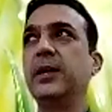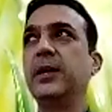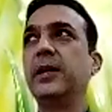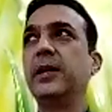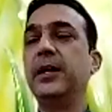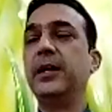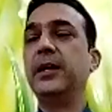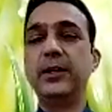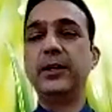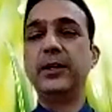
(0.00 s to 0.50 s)

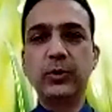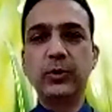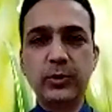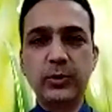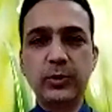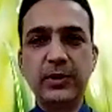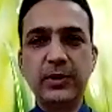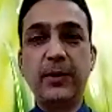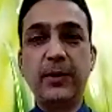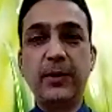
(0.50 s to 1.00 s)
into
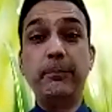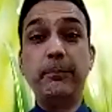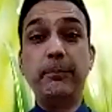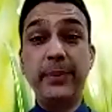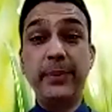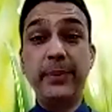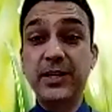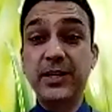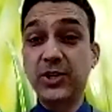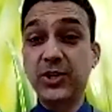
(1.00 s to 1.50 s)
the
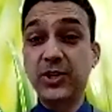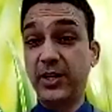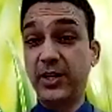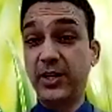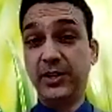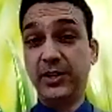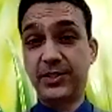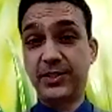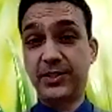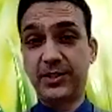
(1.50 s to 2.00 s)
big
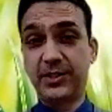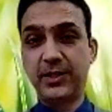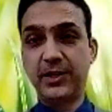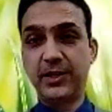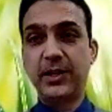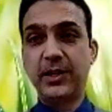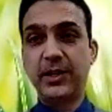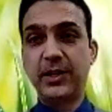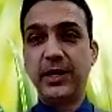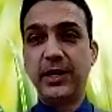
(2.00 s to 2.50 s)
journals,
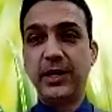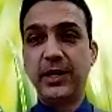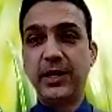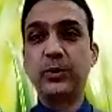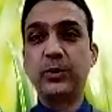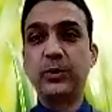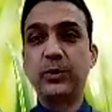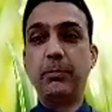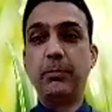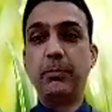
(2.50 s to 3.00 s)

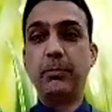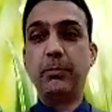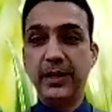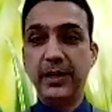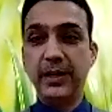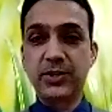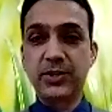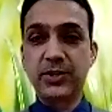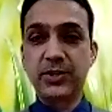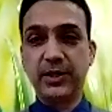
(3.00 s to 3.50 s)

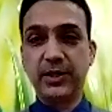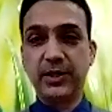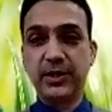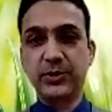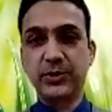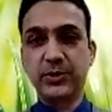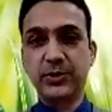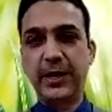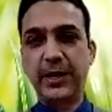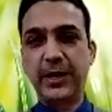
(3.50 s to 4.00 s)

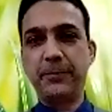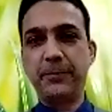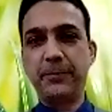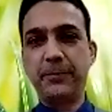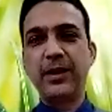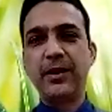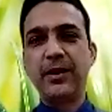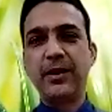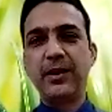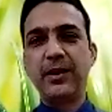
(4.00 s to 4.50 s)
okay?
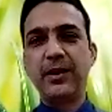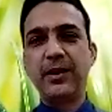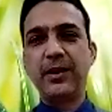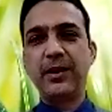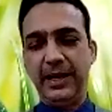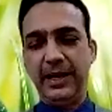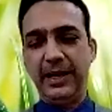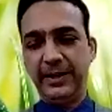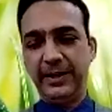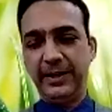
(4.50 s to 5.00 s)

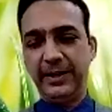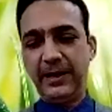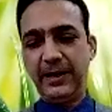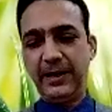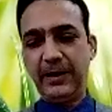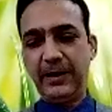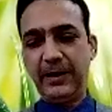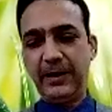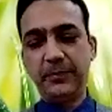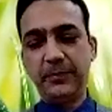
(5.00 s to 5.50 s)
And
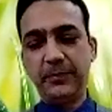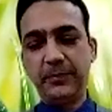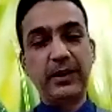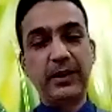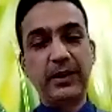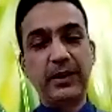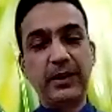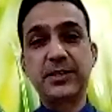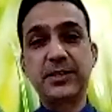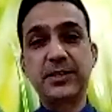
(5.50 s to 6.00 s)

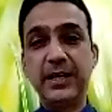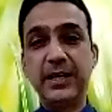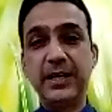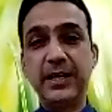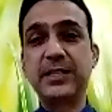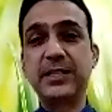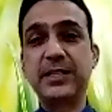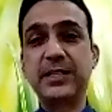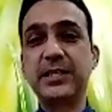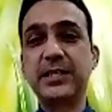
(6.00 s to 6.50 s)

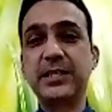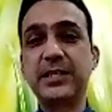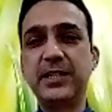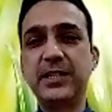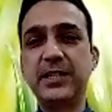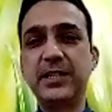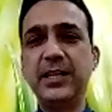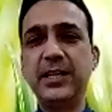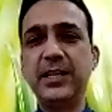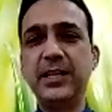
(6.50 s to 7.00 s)

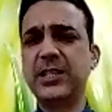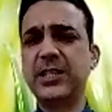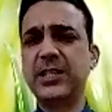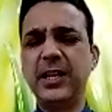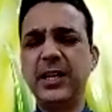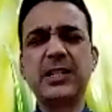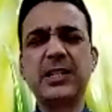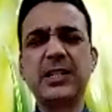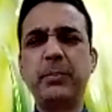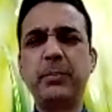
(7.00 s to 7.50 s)
it's
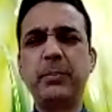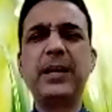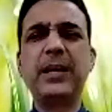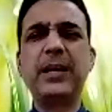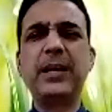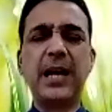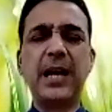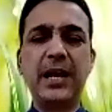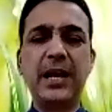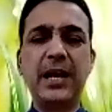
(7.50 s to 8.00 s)
a big
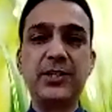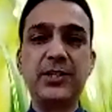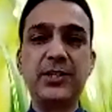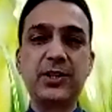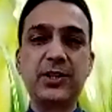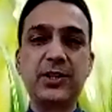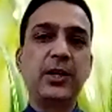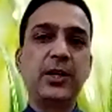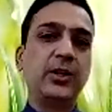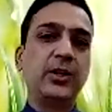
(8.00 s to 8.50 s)
challenge
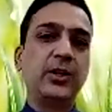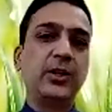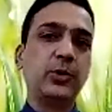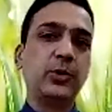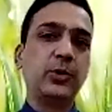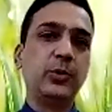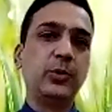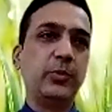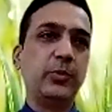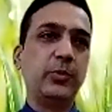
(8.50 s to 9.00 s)

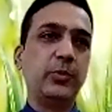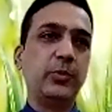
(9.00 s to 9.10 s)
to,